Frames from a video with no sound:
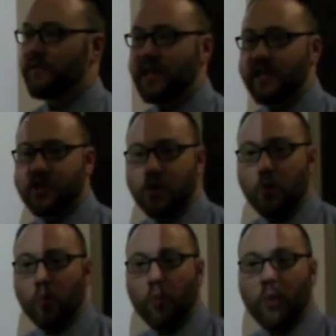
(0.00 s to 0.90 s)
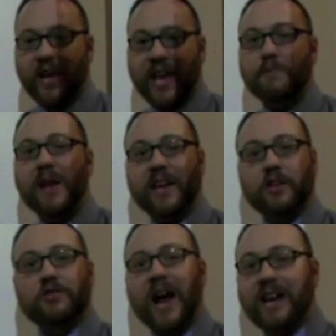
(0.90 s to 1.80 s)
of these can make
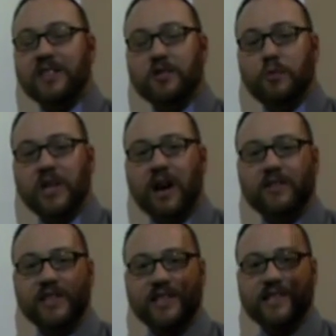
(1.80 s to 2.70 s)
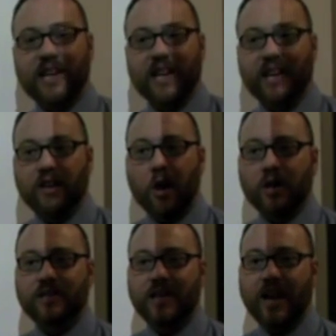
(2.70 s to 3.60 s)
contractions, and we covered this in
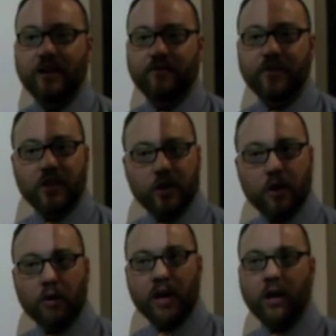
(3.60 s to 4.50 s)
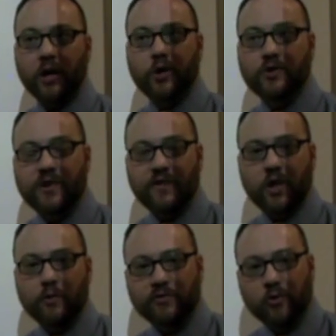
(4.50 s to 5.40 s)
our dative video and our accusative
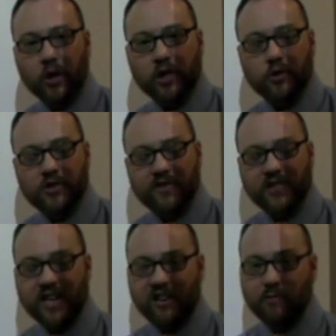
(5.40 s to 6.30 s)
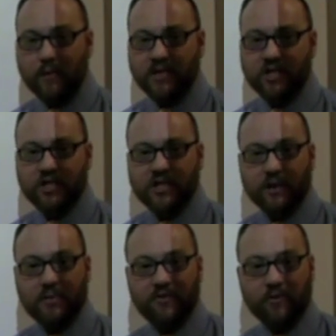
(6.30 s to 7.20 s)
video before. Accusative and dative prepositions
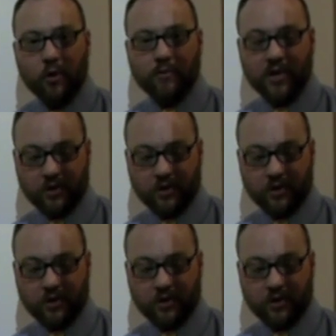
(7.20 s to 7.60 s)
can be formed